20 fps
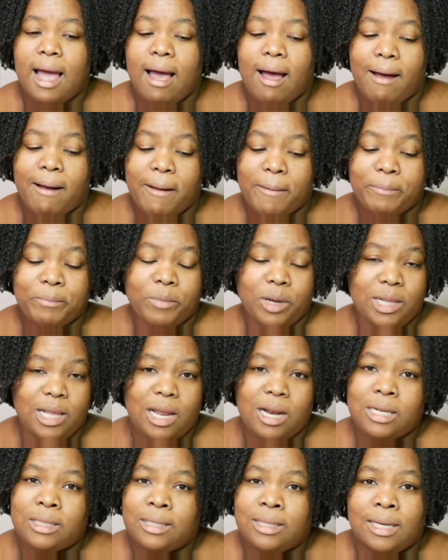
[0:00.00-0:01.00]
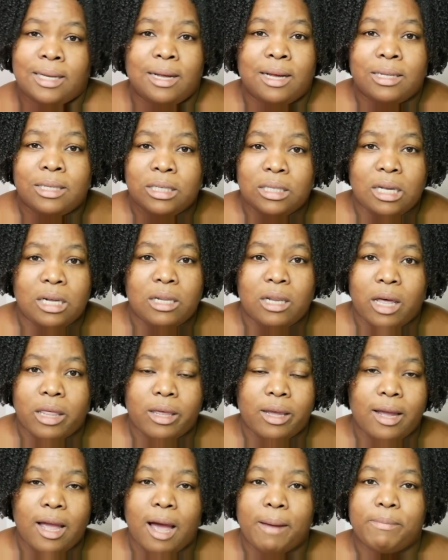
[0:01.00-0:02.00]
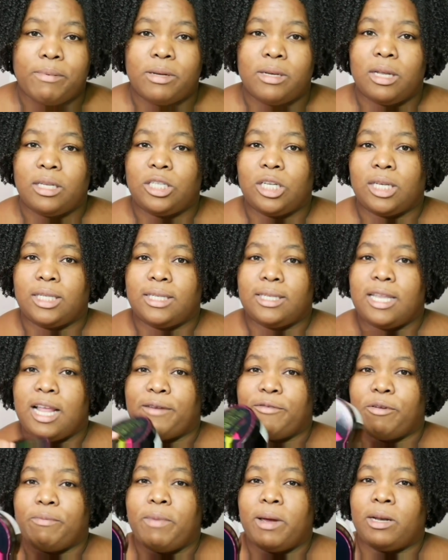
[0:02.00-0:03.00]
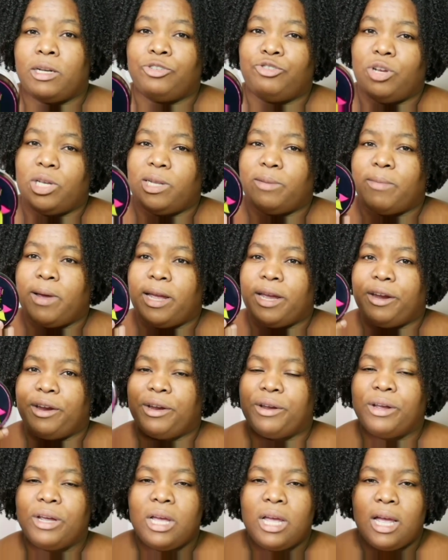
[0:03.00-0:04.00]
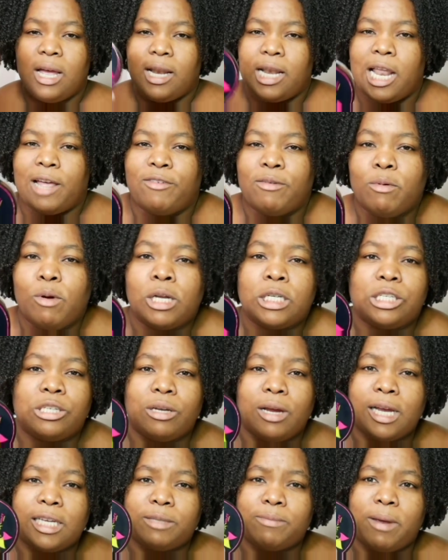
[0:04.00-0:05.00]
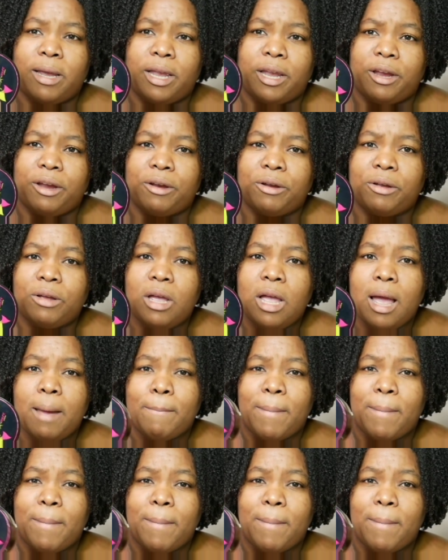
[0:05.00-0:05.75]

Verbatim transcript: Um, I let it sit and still nothing happened. It just never penetrated my hair, never moisturized my hair.